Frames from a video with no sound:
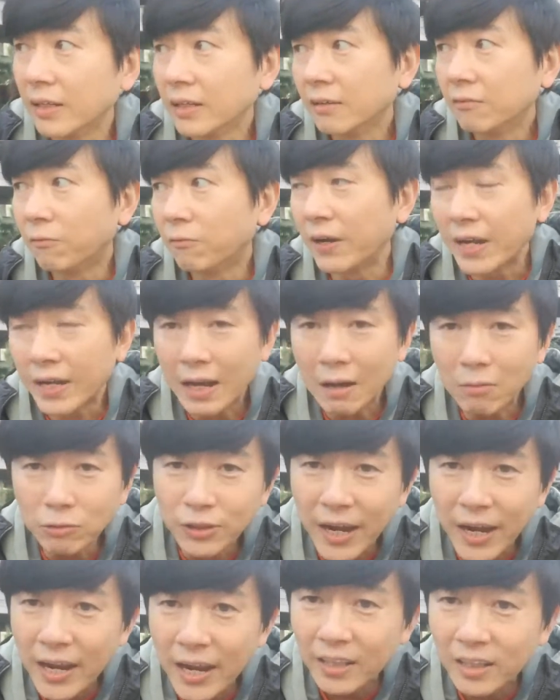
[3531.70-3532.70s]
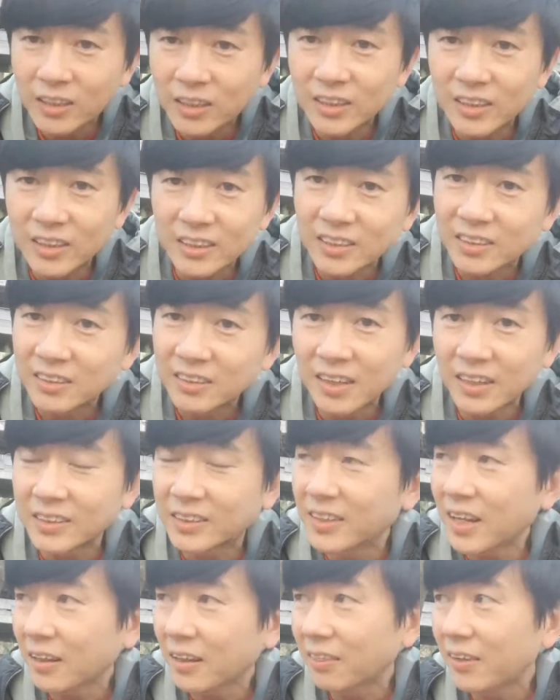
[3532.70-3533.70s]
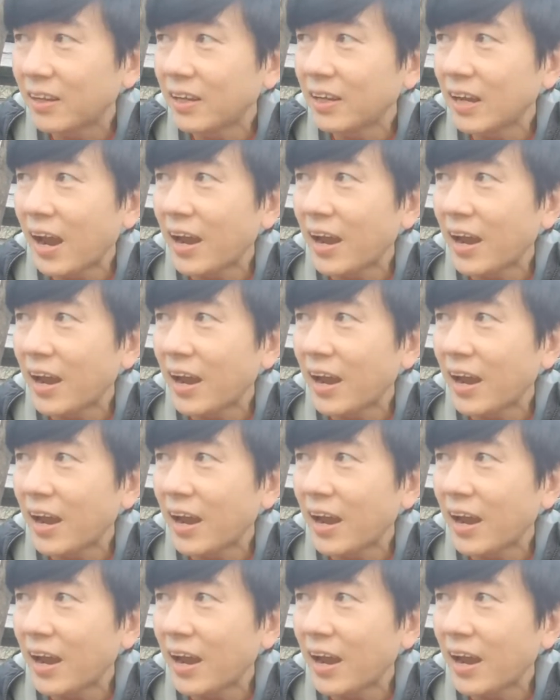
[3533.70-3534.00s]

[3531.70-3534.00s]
When it comes to energy, it's nothing